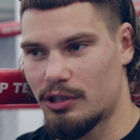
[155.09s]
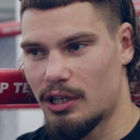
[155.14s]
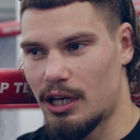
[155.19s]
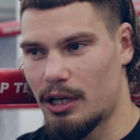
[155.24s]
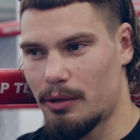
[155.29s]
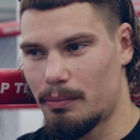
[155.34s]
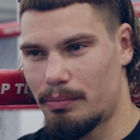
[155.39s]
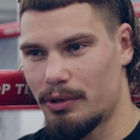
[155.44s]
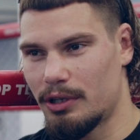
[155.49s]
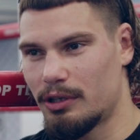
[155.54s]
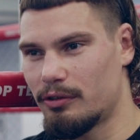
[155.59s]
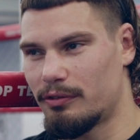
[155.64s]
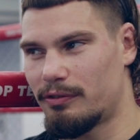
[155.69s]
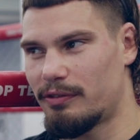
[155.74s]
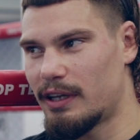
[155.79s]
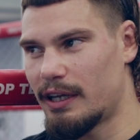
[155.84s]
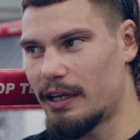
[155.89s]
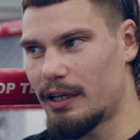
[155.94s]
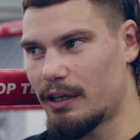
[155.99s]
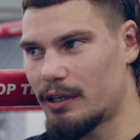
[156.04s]
like being
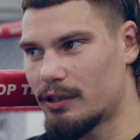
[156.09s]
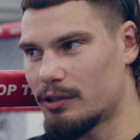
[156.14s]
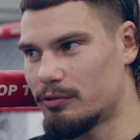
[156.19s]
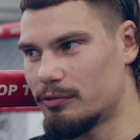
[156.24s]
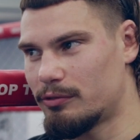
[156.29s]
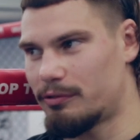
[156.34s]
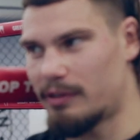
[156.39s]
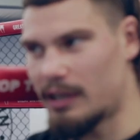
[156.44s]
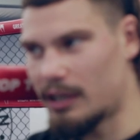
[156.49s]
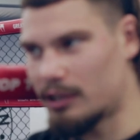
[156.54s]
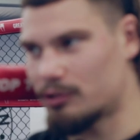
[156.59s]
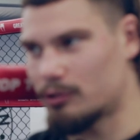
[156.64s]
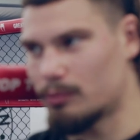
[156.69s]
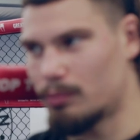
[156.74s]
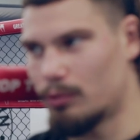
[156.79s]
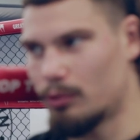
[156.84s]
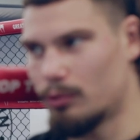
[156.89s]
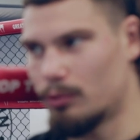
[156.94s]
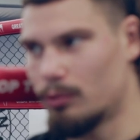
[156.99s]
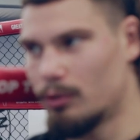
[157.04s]
athletic and
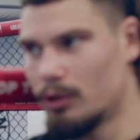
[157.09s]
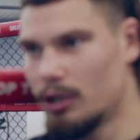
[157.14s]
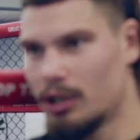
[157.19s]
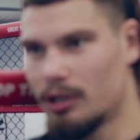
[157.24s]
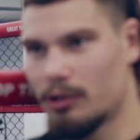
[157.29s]
flexible,